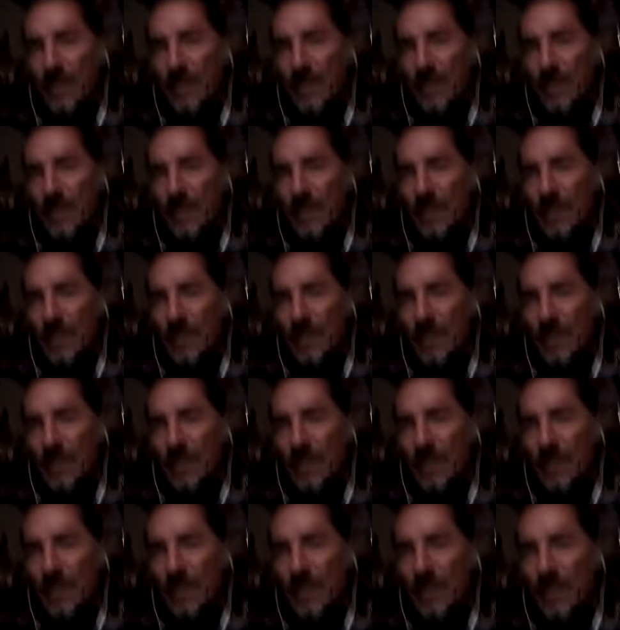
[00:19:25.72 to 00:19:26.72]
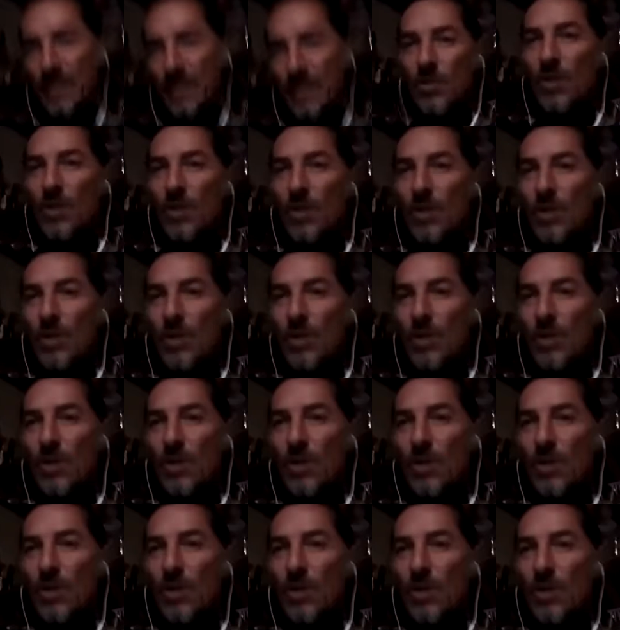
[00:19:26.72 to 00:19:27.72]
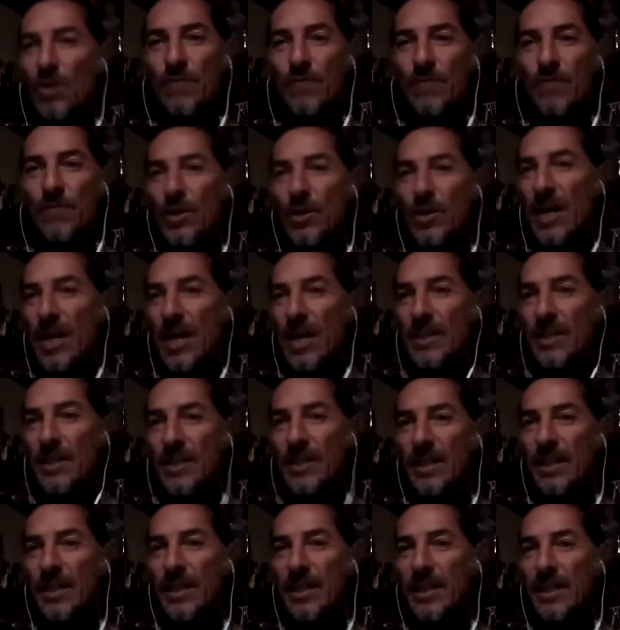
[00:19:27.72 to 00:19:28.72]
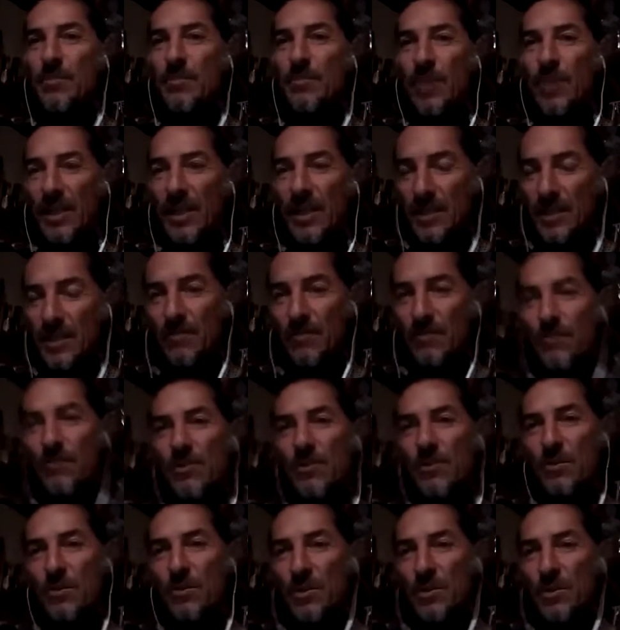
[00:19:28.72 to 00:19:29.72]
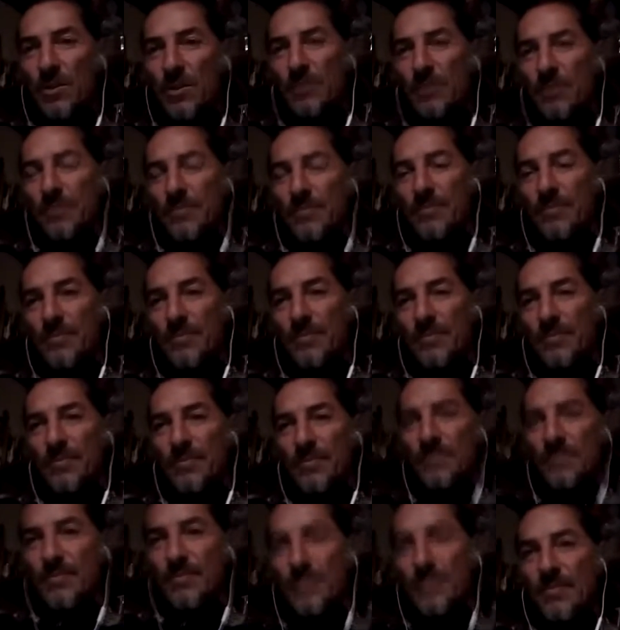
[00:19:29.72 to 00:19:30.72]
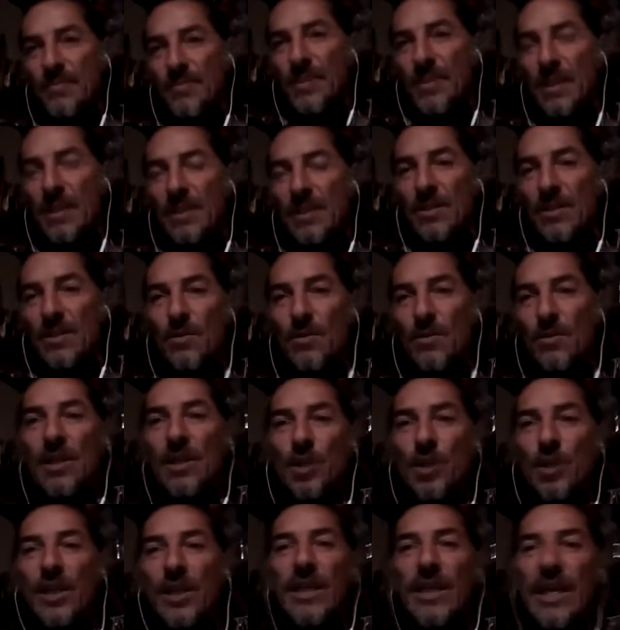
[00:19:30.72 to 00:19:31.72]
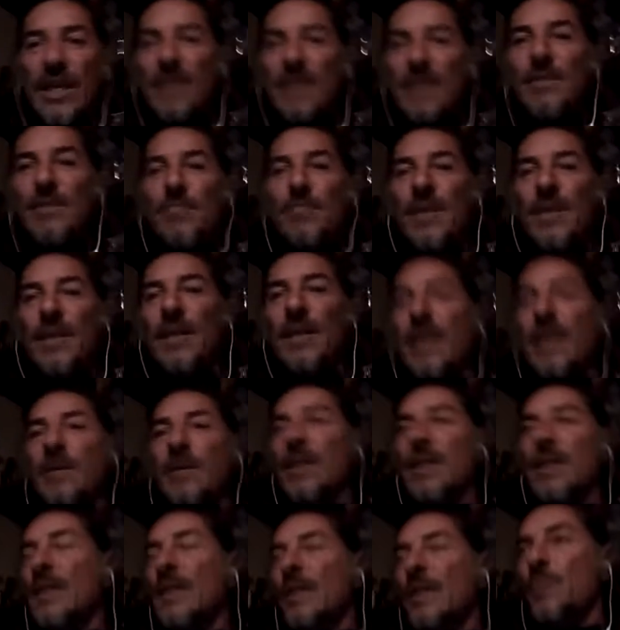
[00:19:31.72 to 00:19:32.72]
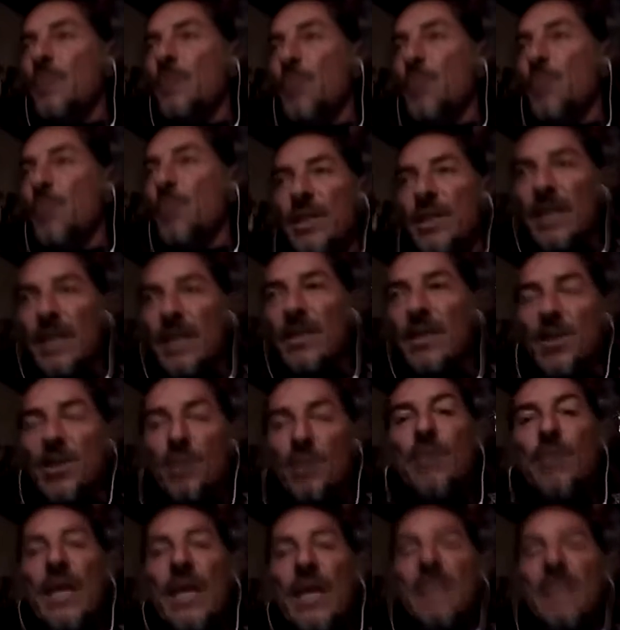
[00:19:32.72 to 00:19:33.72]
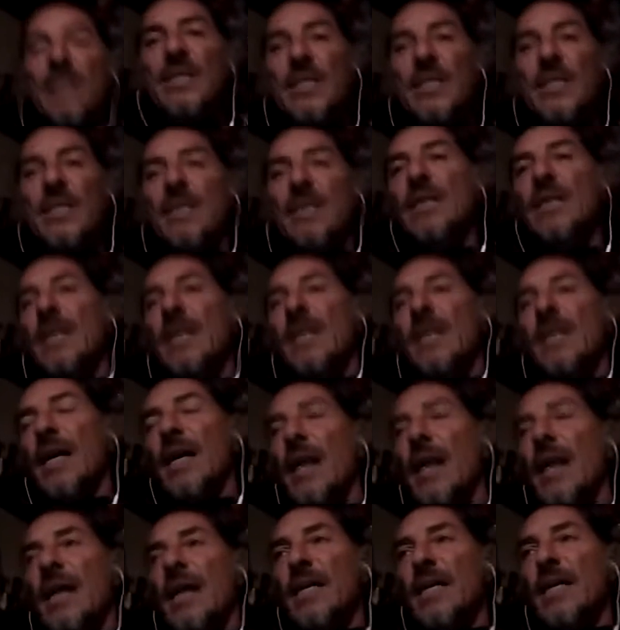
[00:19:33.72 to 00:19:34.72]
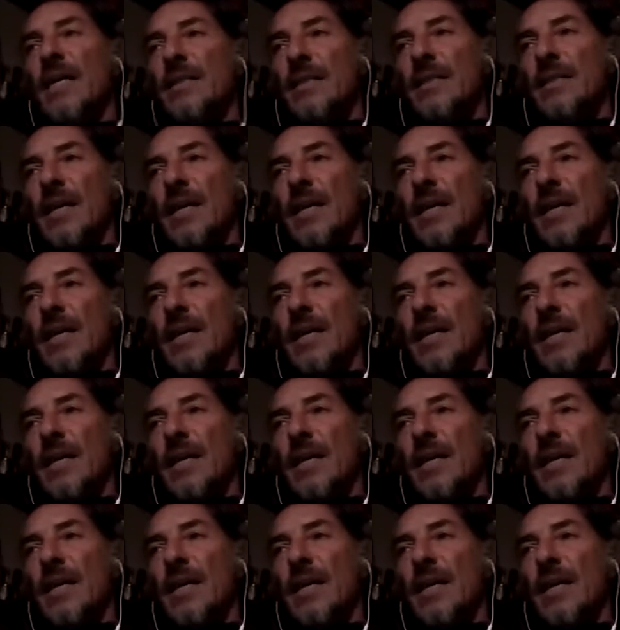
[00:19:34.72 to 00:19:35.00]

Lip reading: Who goes for hunting and brings the food, so that she can be in a protected space and